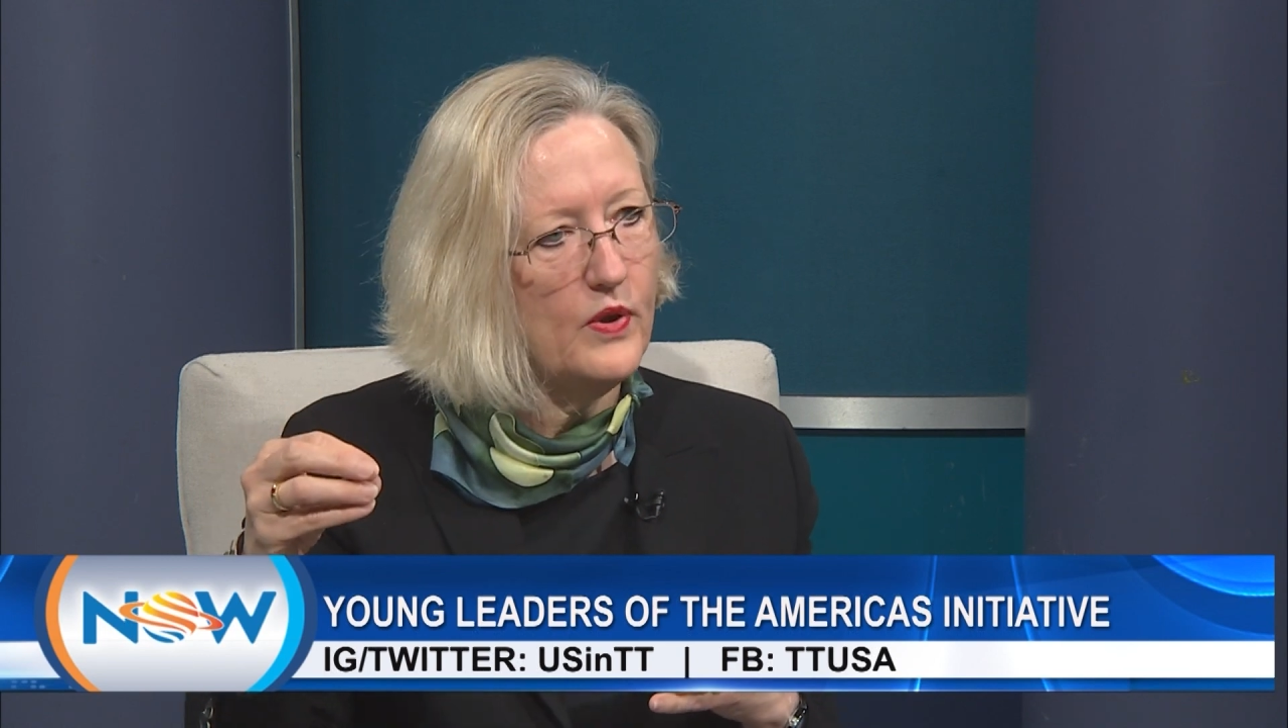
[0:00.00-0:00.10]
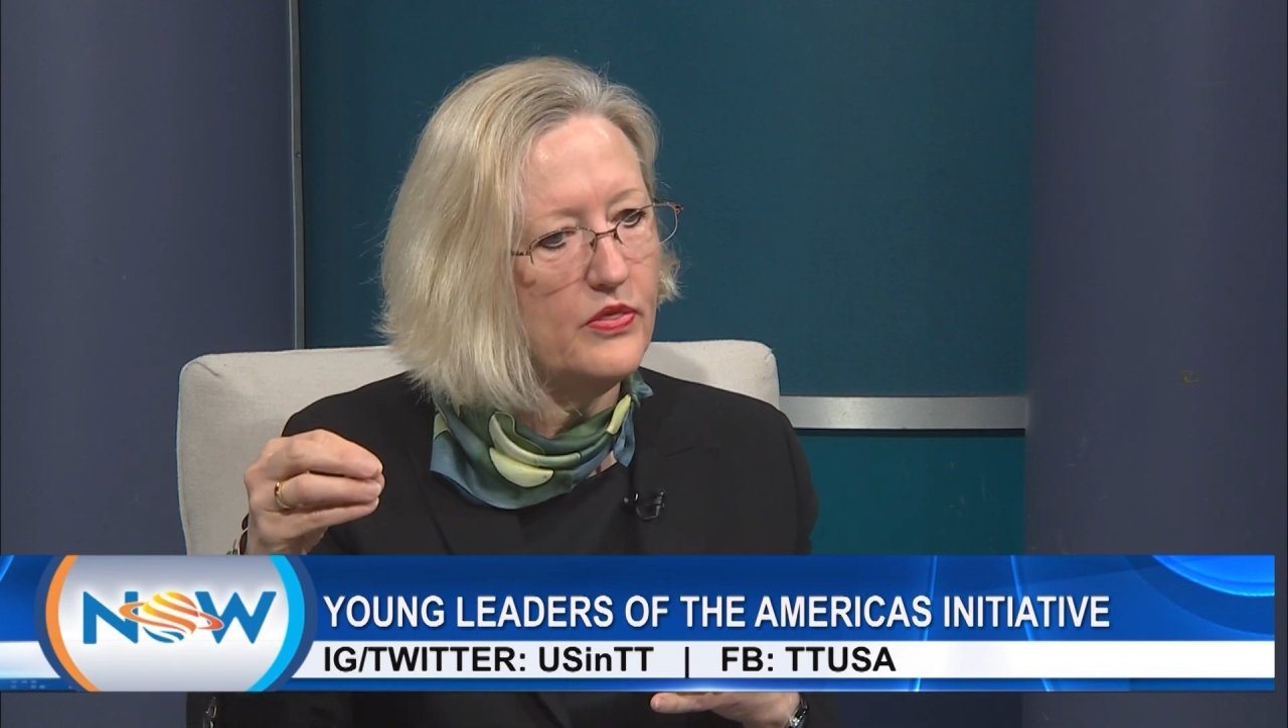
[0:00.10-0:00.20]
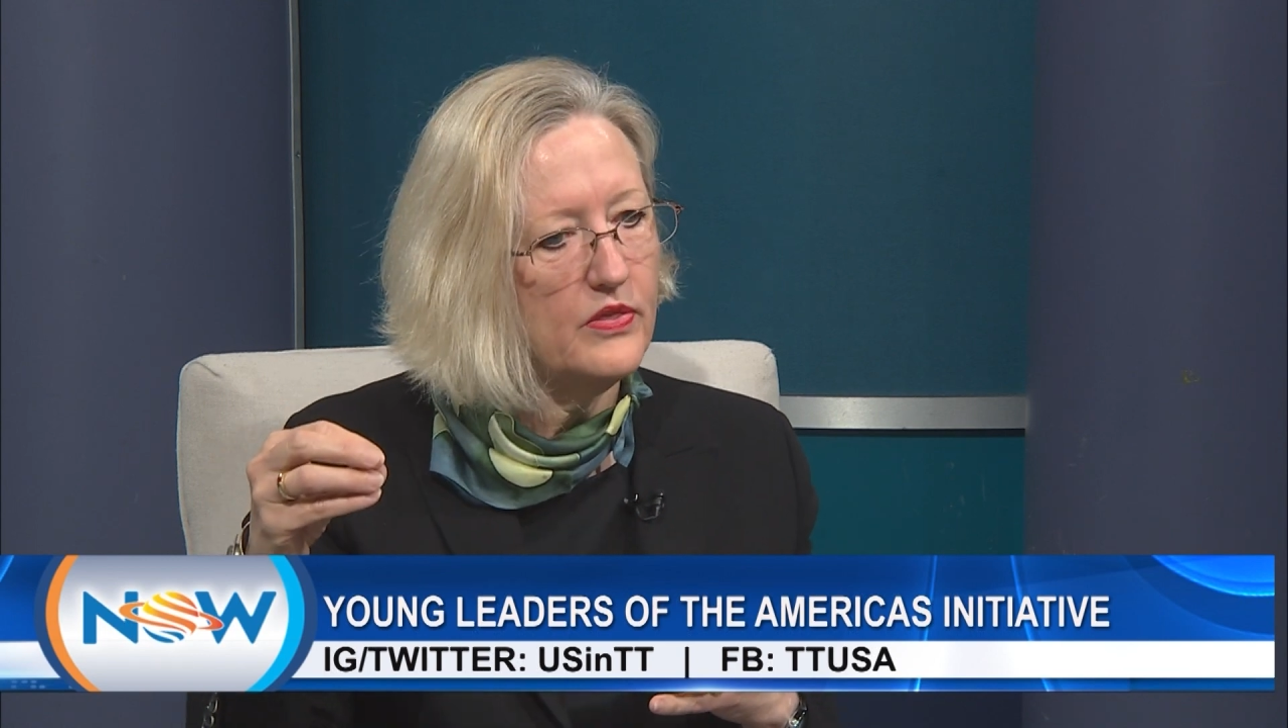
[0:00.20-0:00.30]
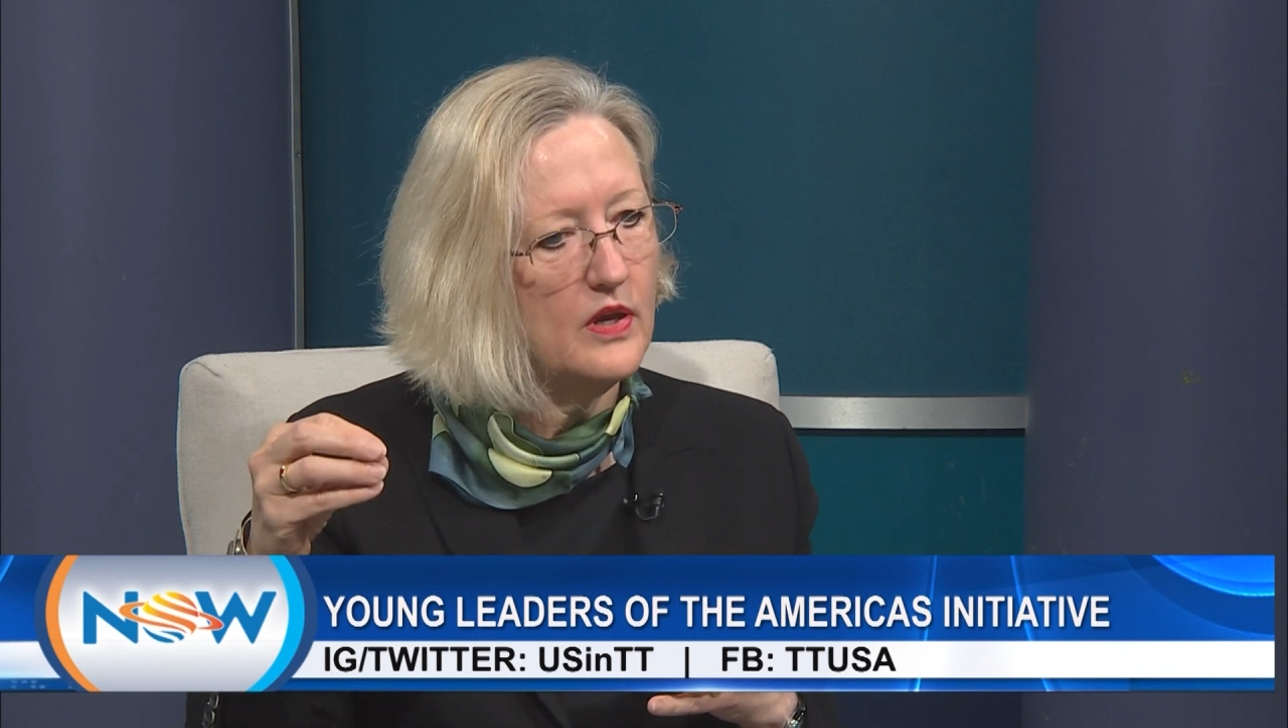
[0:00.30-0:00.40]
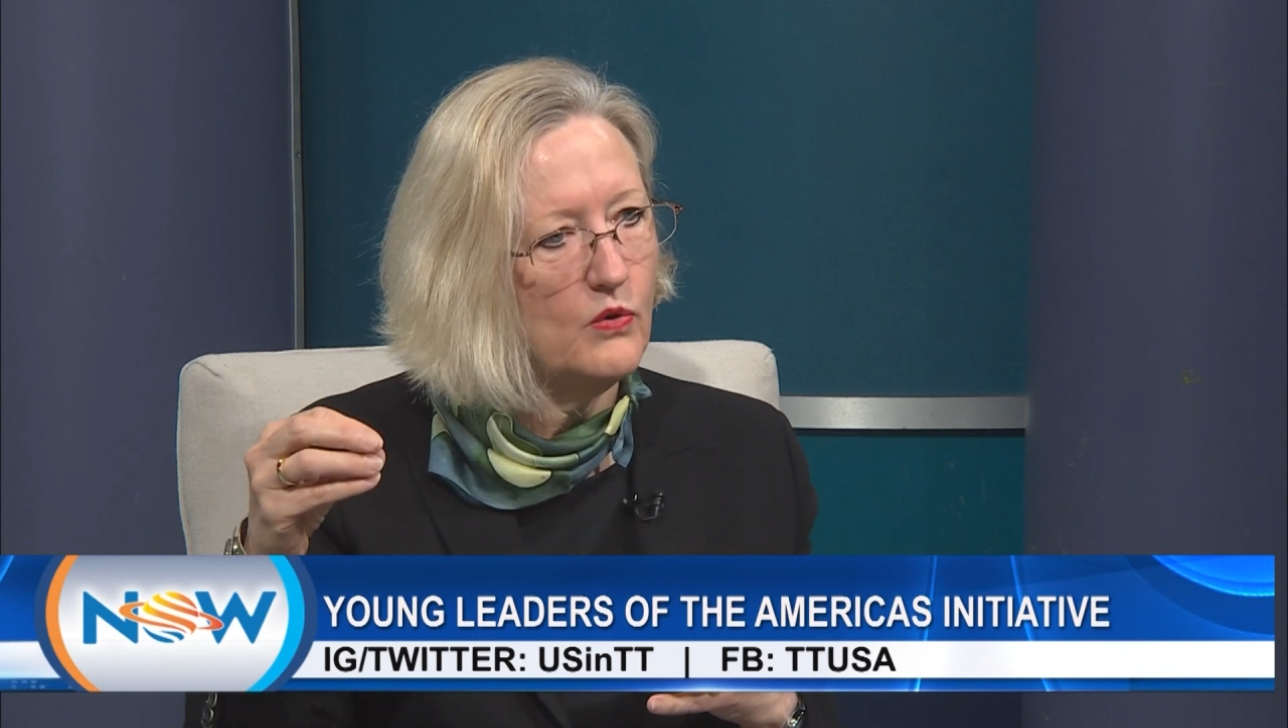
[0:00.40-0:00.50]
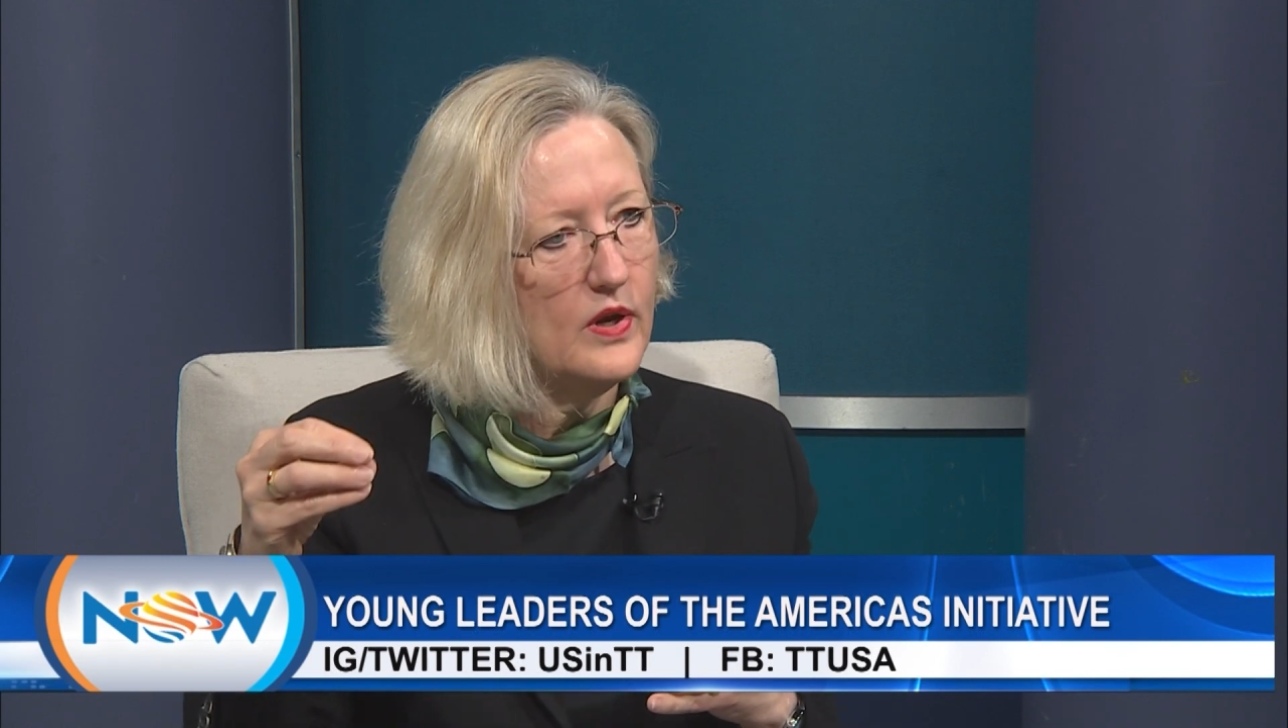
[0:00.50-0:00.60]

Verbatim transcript: with an